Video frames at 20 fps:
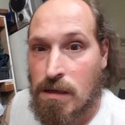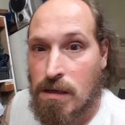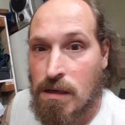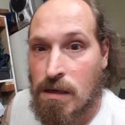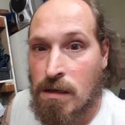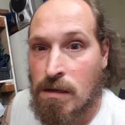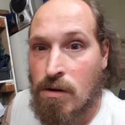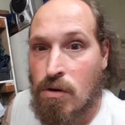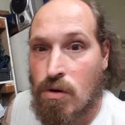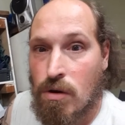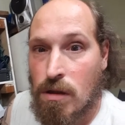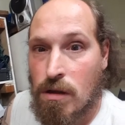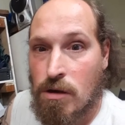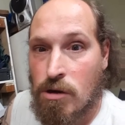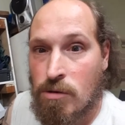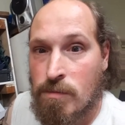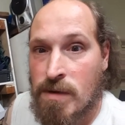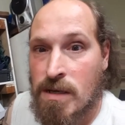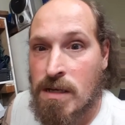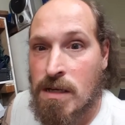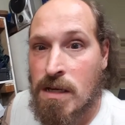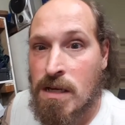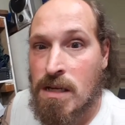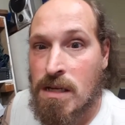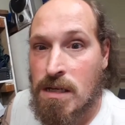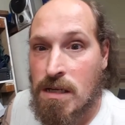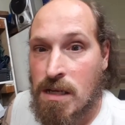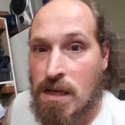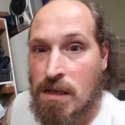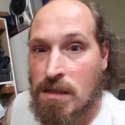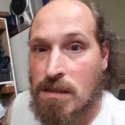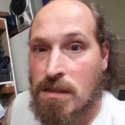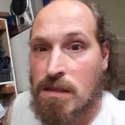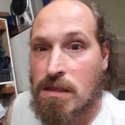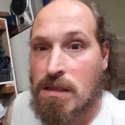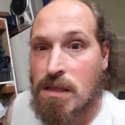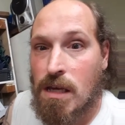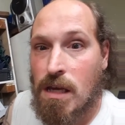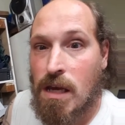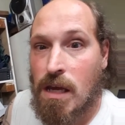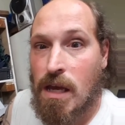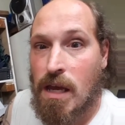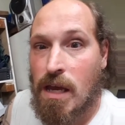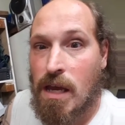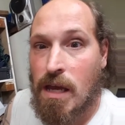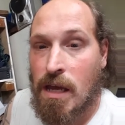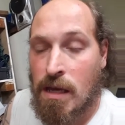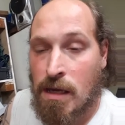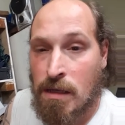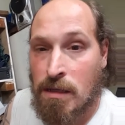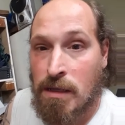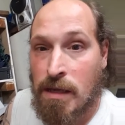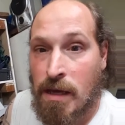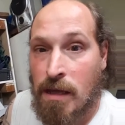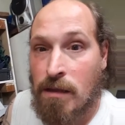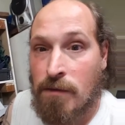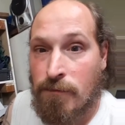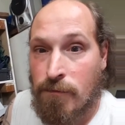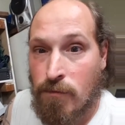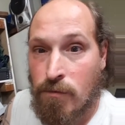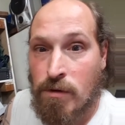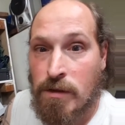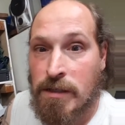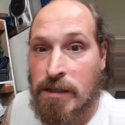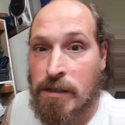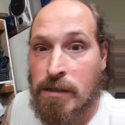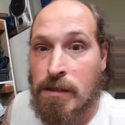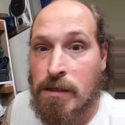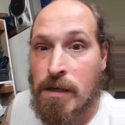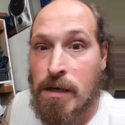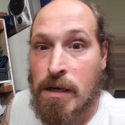in Oklahoma, Texas, and California